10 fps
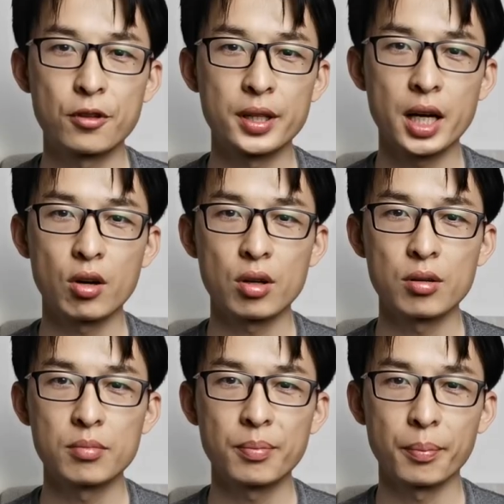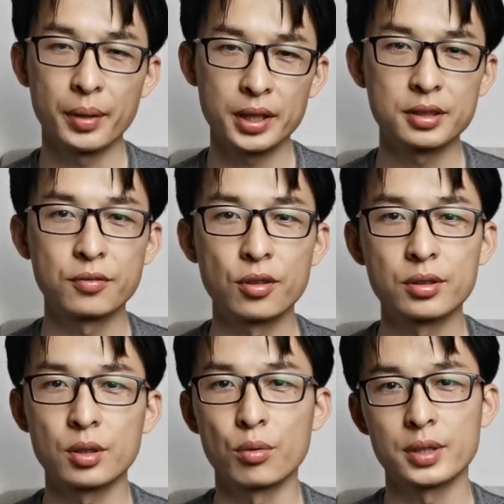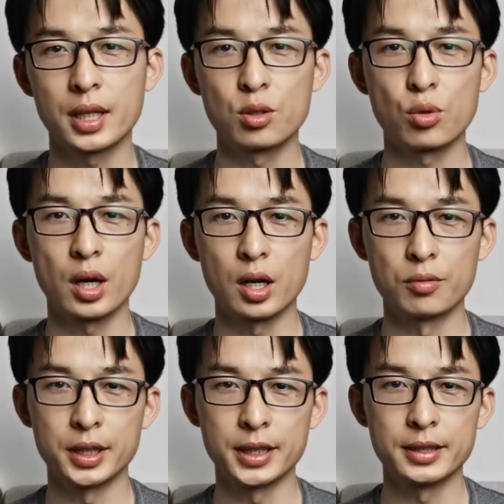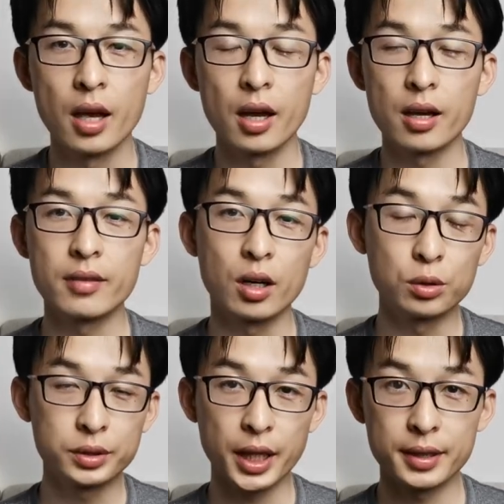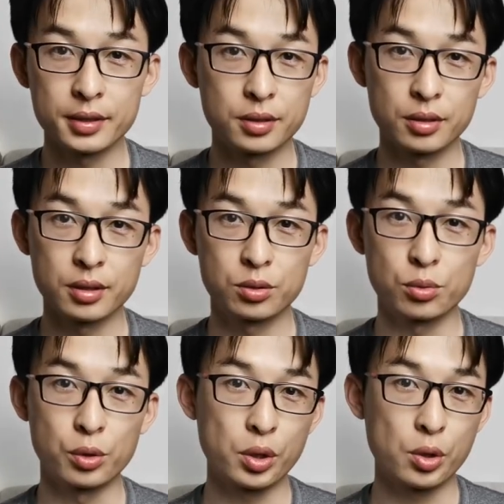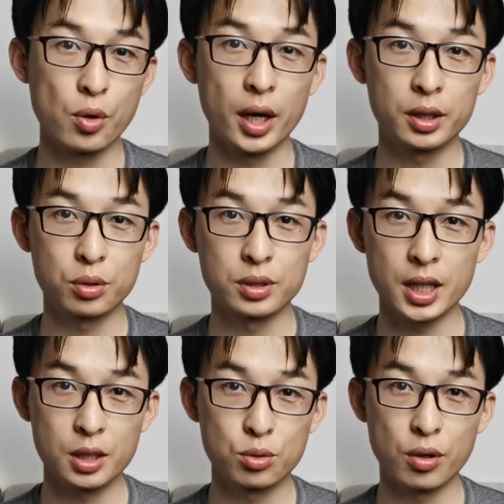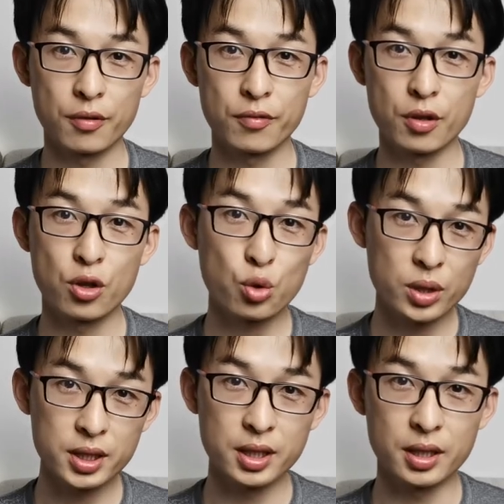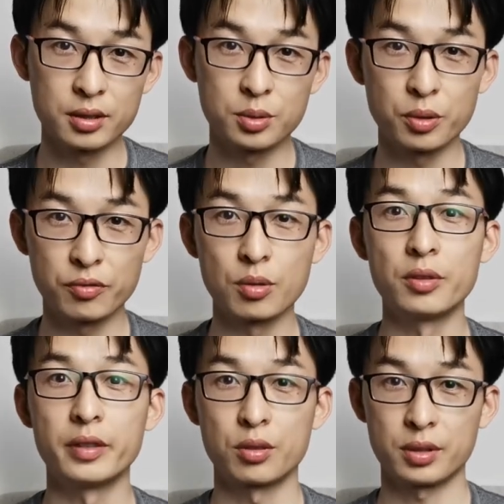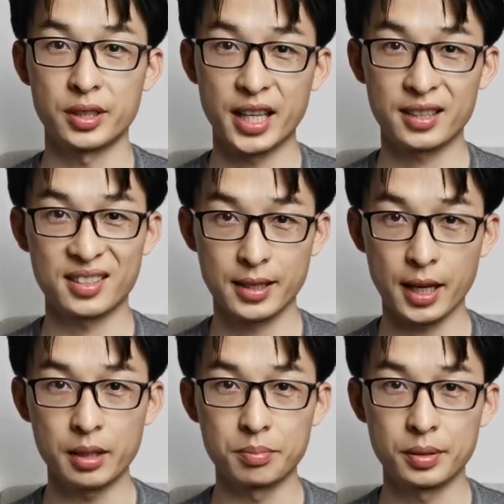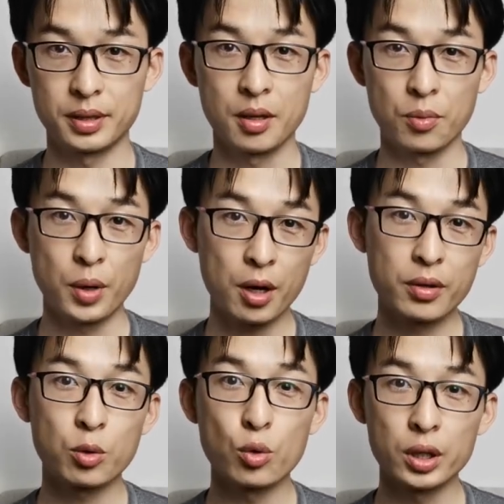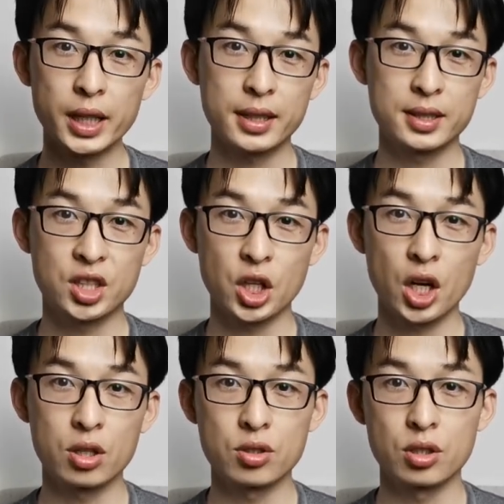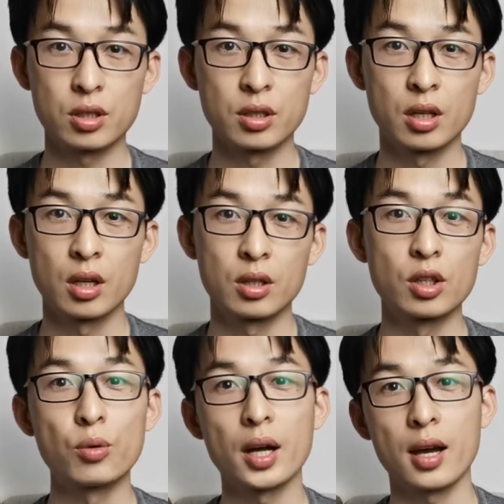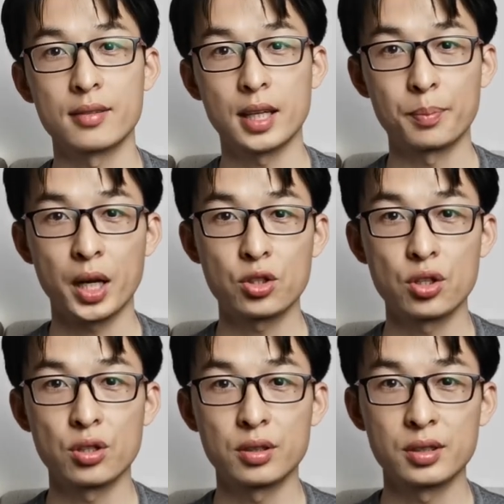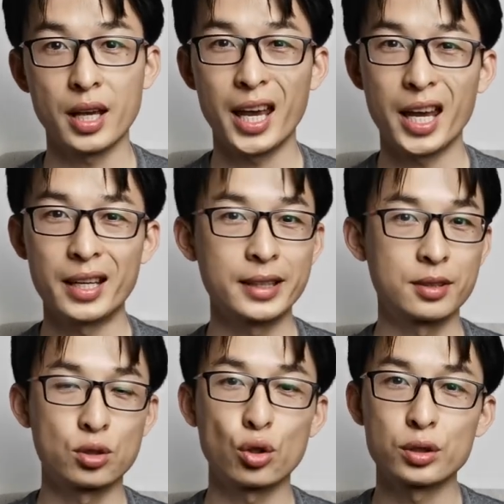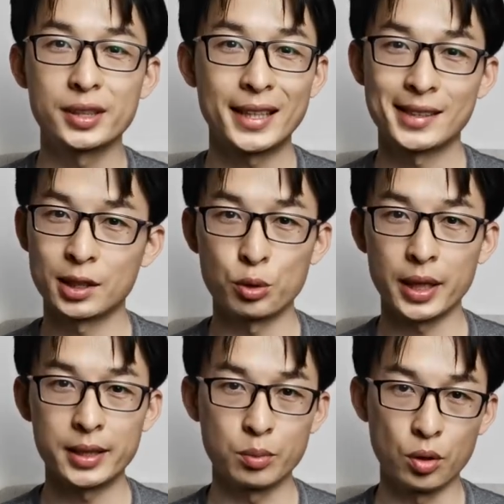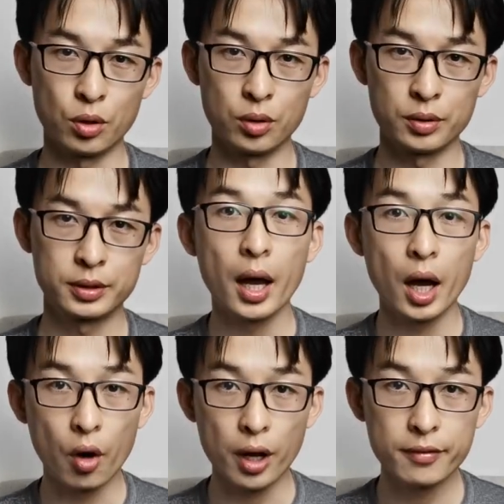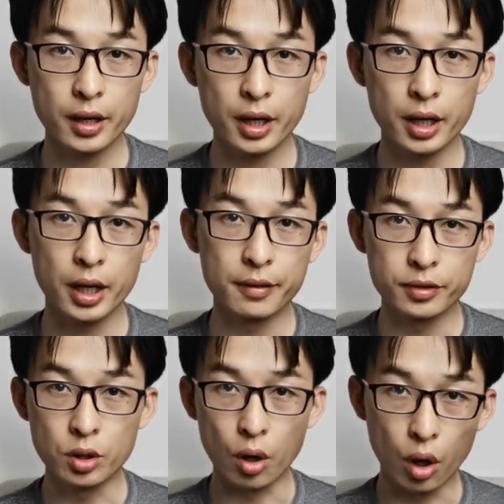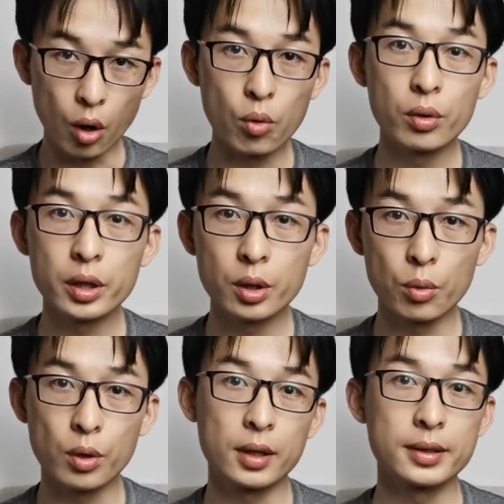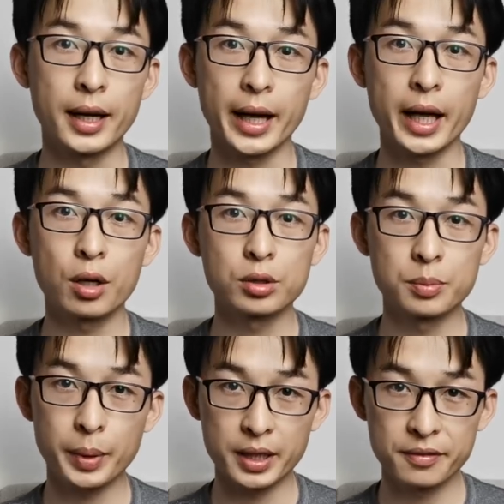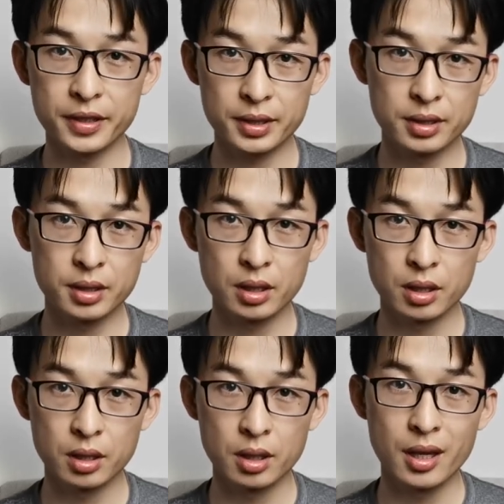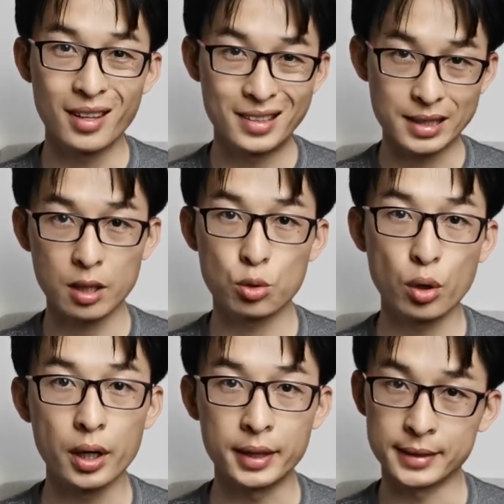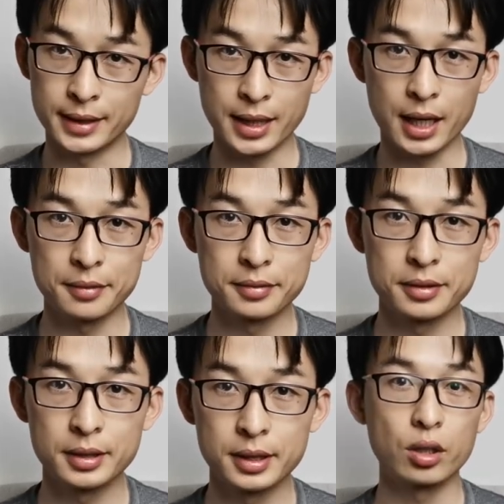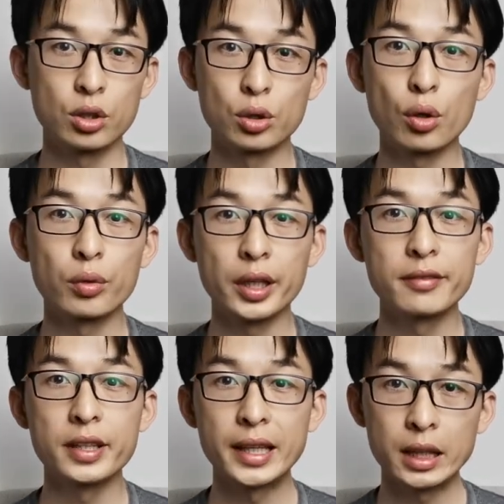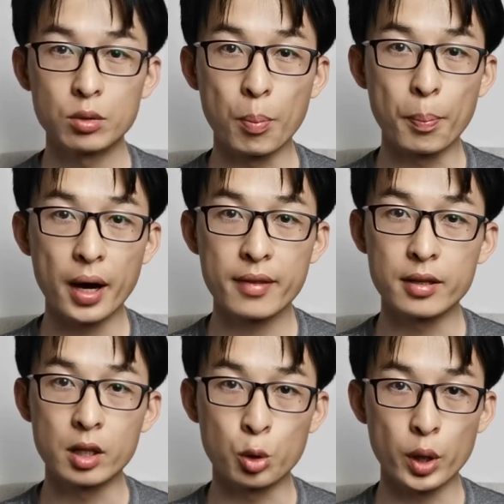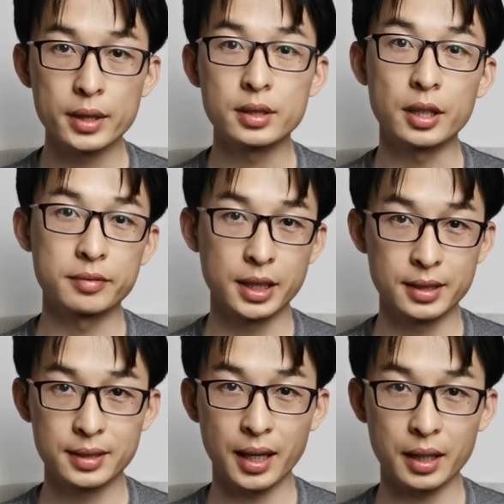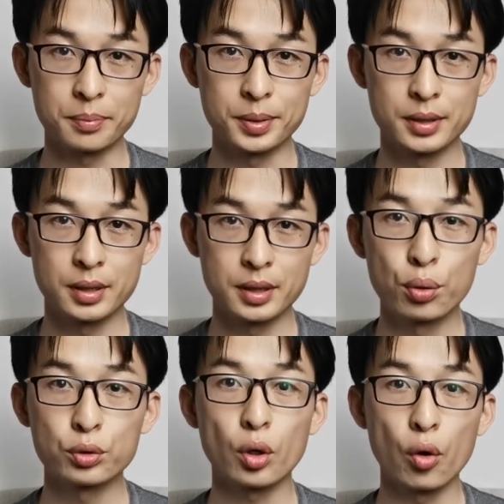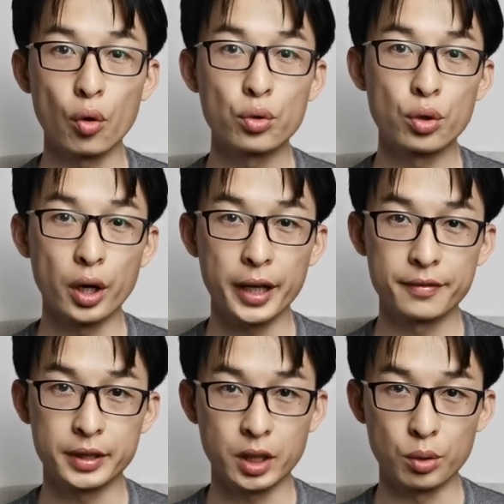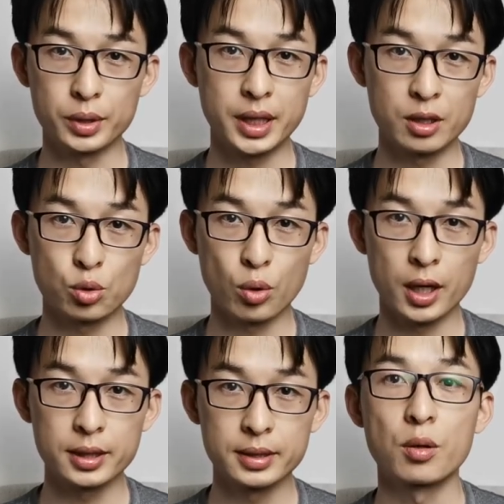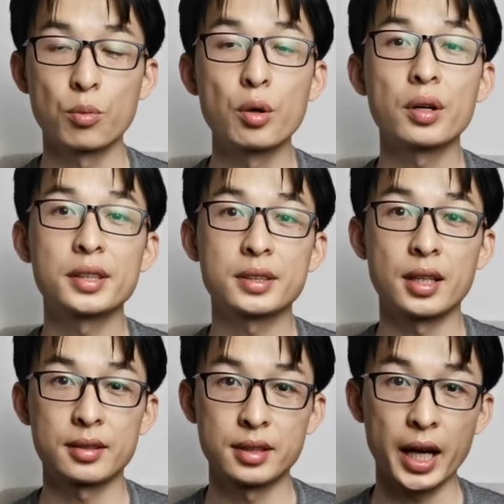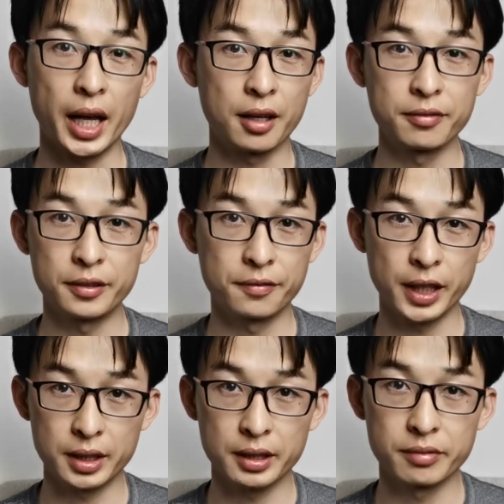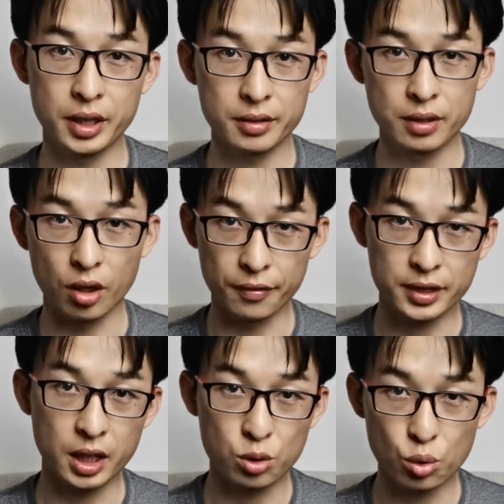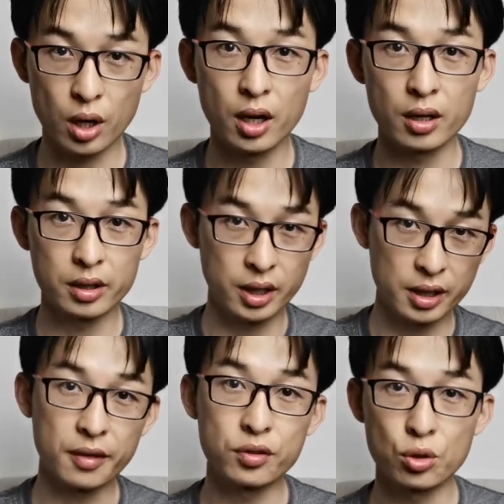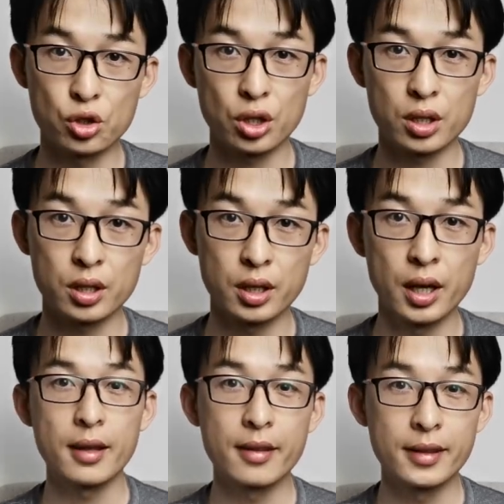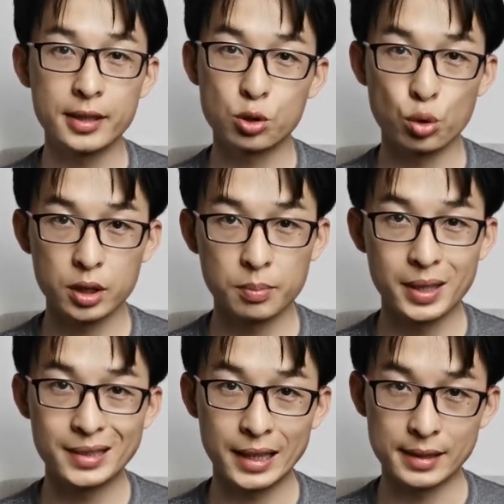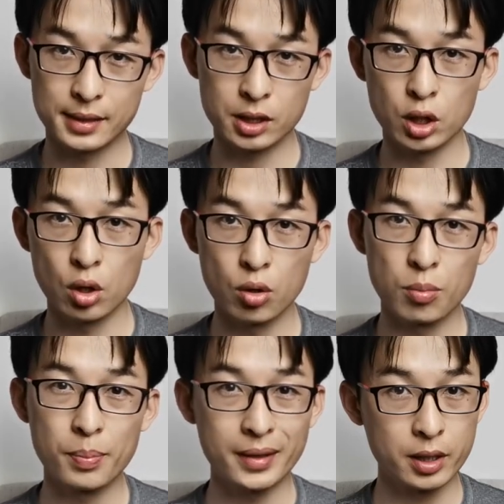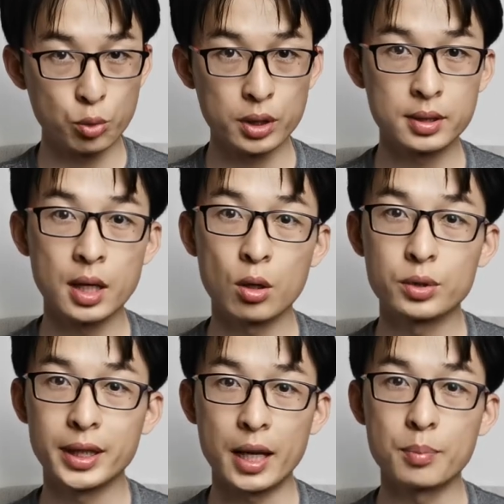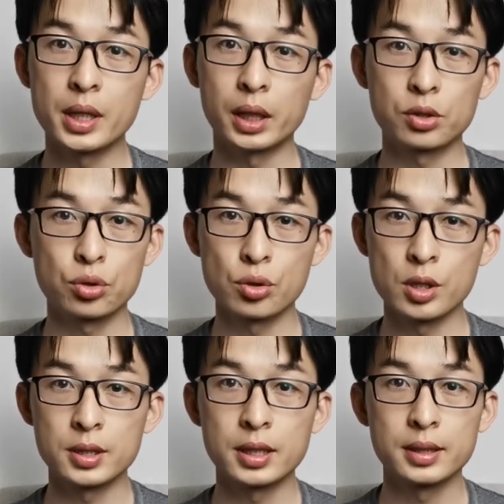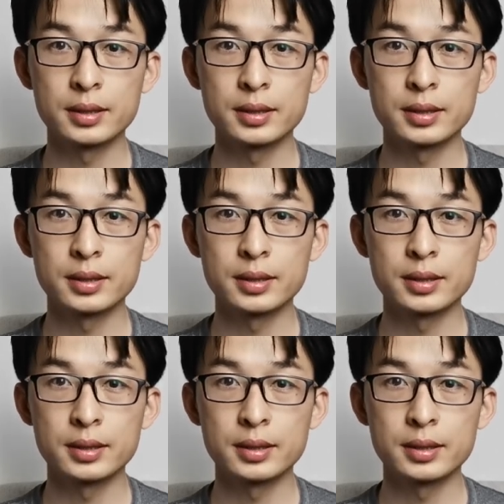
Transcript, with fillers: From now on, please focus on Zhan Zhuang only. In the old days, students were required to Zhan Zhuang for 3 years before moving to the next step. While the world has changed, no one has that patience and it's not necessary anymore. However, if you only want the health benefits, Zhan Zhuang is enough. You don't even need to bother the rest of the steps. Put all your effort on Zhan Zhuang. We will discuss the health effectiveness of Zhan Zhuang in the future. This treatment is slow, but the result can be assured.